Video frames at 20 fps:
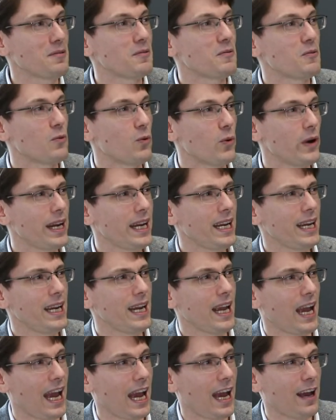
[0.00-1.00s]

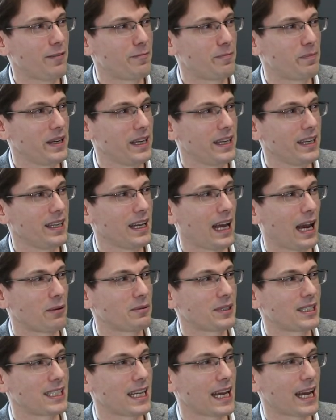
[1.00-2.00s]
we have been, I
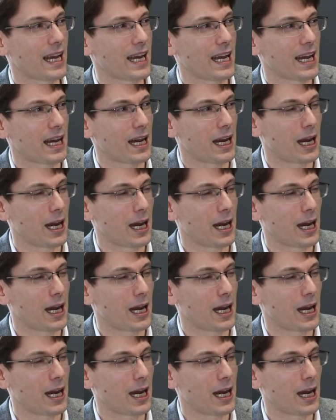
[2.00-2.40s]
would say,